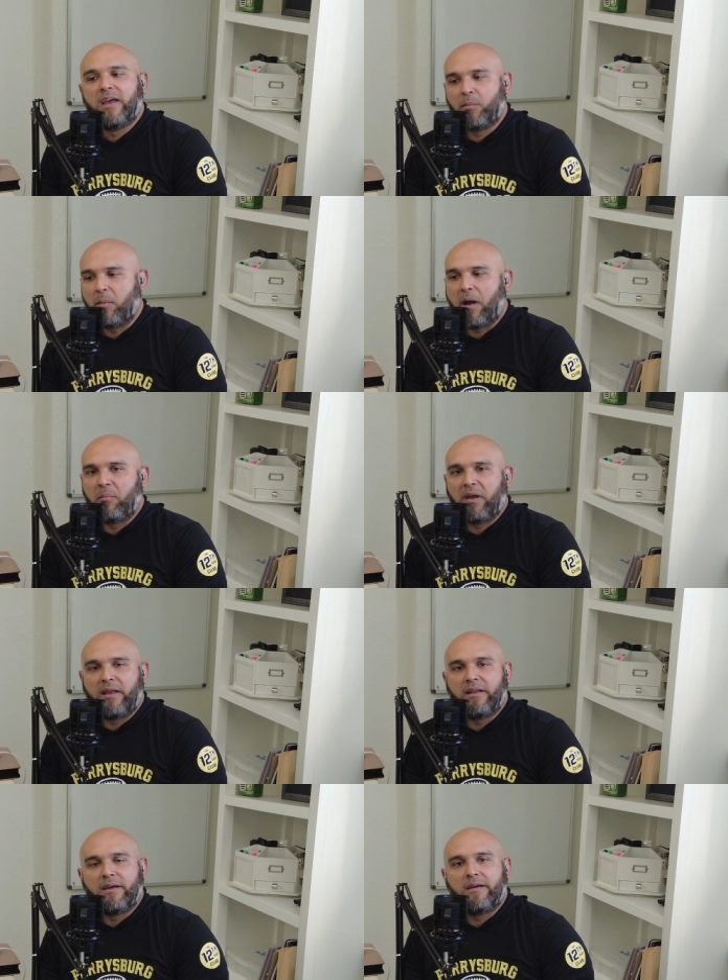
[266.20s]
and my mom
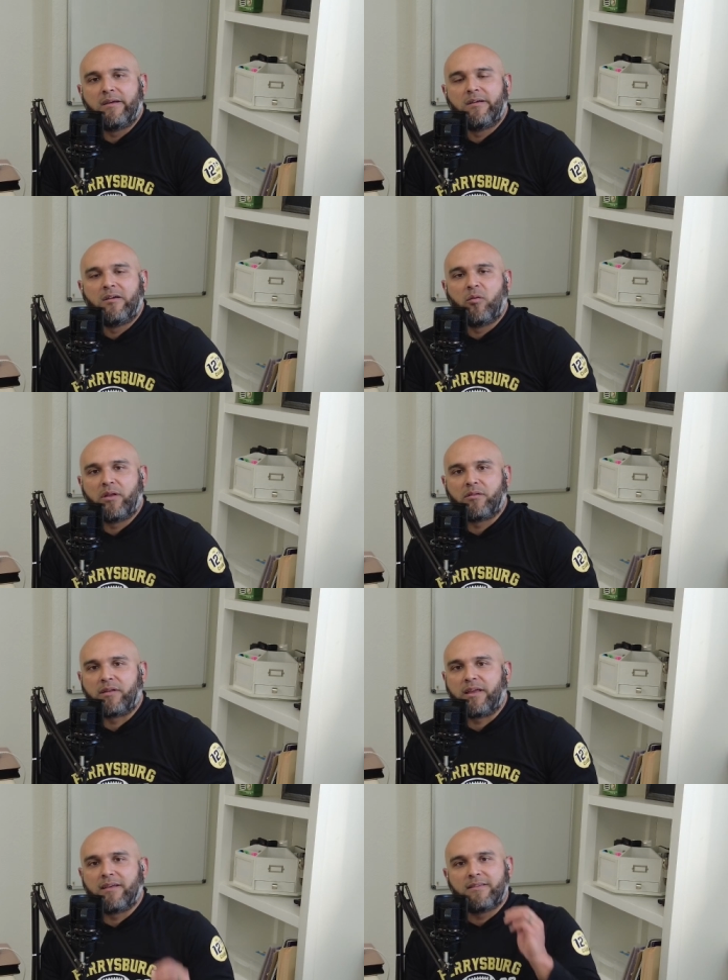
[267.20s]
made uh, homemade
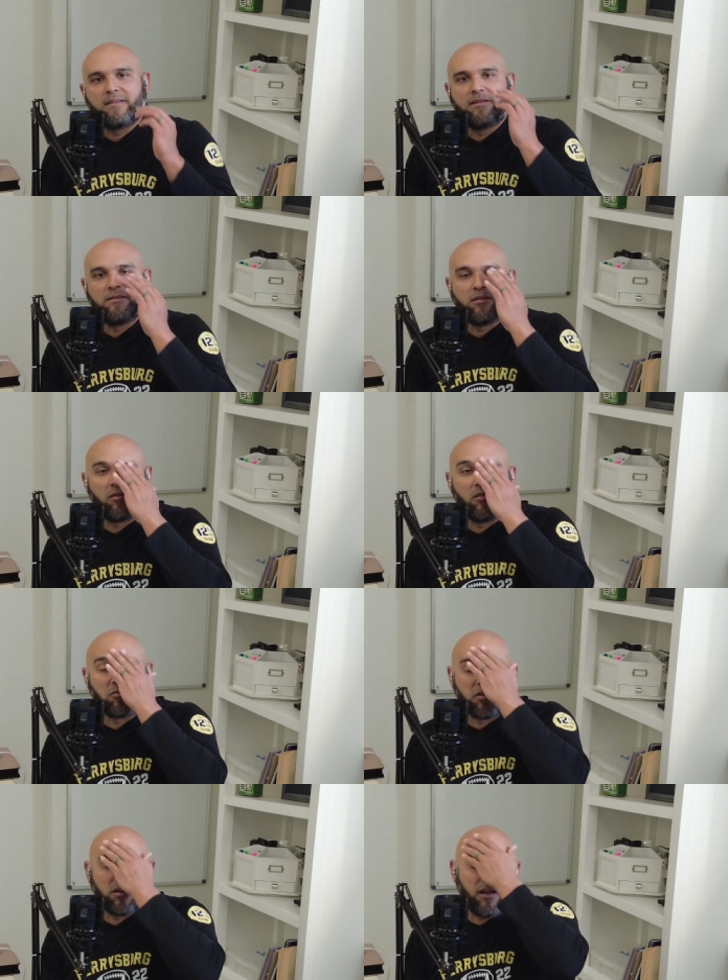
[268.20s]
tortillas, so
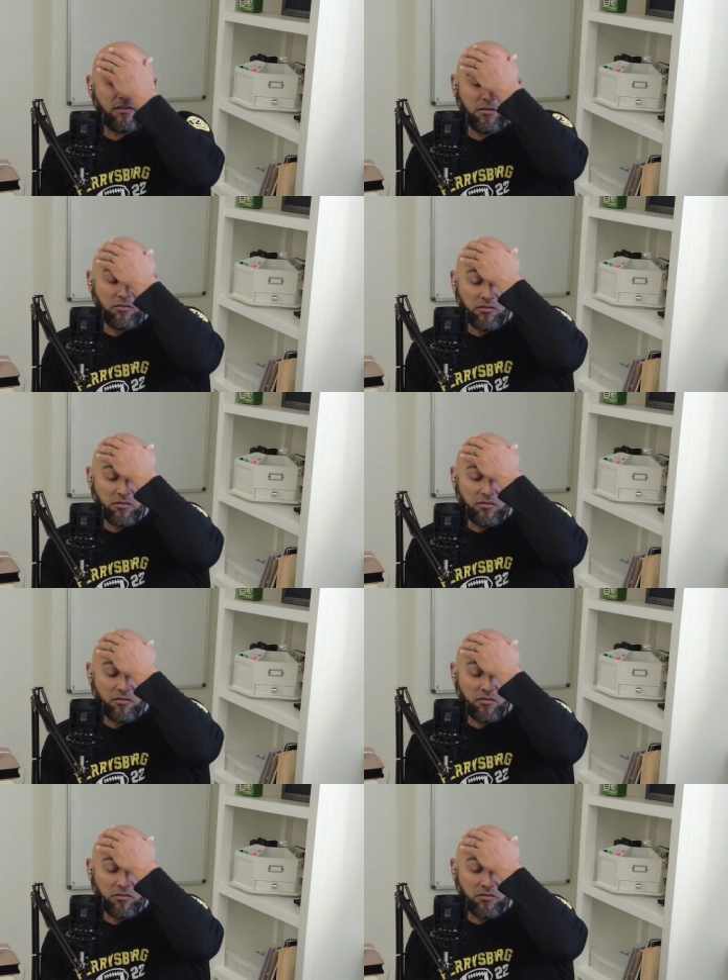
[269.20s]
those were good also.